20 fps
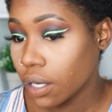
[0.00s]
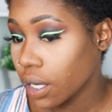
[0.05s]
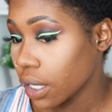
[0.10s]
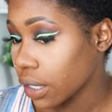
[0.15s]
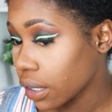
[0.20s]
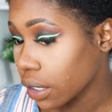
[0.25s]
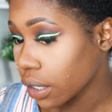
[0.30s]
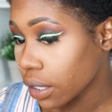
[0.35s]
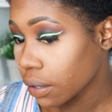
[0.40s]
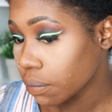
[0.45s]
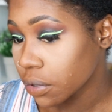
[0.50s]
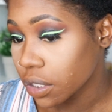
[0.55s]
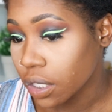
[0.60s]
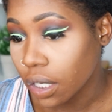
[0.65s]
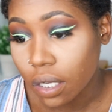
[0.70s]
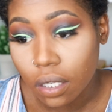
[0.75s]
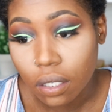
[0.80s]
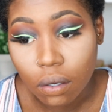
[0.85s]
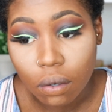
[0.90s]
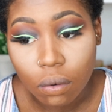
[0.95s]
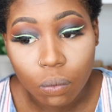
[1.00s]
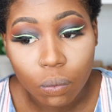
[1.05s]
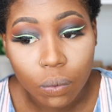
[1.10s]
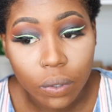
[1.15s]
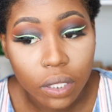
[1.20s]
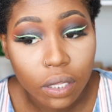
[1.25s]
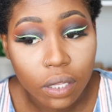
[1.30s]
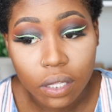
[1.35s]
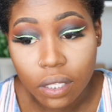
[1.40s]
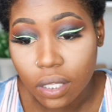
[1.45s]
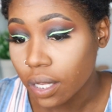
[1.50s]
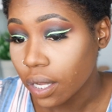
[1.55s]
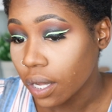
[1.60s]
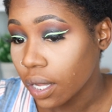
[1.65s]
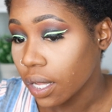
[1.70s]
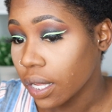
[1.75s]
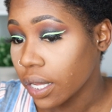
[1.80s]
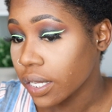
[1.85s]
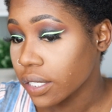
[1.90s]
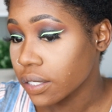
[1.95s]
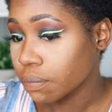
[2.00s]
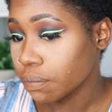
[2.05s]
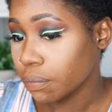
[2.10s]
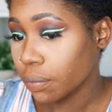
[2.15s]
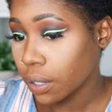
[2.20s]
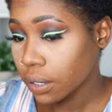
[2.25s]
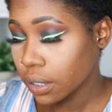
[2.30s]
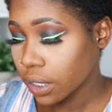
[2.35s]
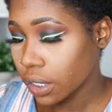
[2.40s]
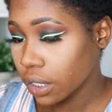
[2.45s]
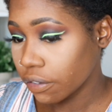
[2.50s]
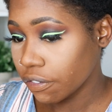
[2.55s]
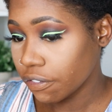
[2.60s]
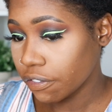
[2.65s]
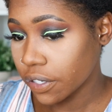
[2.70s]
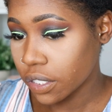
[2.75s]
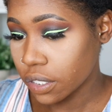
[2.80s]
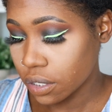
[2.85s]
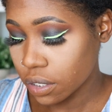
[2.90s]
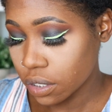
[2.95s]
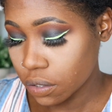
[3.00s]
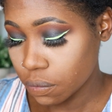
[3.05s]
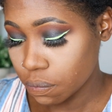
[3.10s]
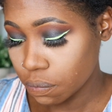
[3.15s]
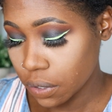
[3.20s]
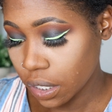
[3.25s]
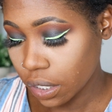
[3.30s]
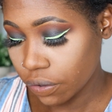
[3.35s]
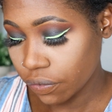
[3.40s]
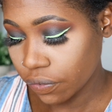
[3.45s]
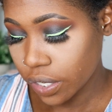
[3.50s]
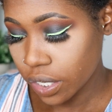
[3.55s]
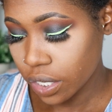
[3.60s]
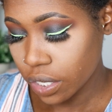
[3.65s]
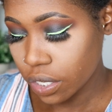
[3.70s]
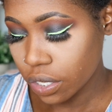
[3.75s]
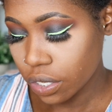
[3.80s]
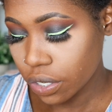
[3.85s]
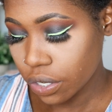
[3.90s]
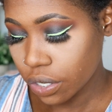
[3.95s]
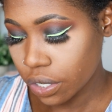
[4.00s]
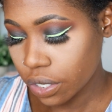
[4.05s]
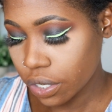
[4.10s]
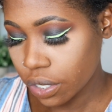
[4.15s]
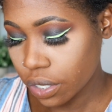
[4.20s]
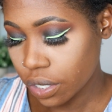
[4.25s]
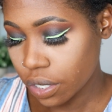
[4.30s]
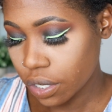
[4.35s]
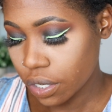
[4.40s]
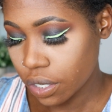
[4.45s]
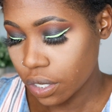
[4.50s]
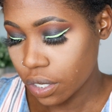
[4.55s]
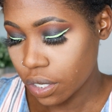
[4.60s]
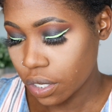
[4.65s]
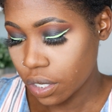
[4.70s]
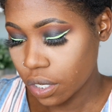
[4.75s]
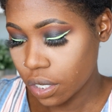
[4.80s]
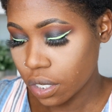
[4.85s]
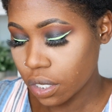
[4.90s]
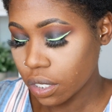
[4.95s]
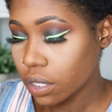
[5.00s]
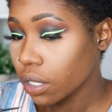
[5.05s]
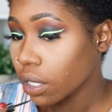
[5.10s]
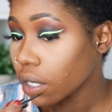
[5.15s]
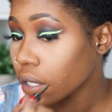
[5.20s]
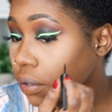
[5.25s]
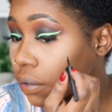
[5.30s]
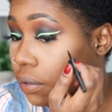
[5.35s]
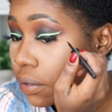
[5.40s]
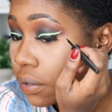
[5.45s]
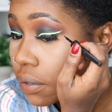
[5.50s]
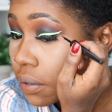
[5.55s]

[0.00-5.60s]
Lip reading: I think I'm done with the eyes. I'm probably gonna fix this black right here though.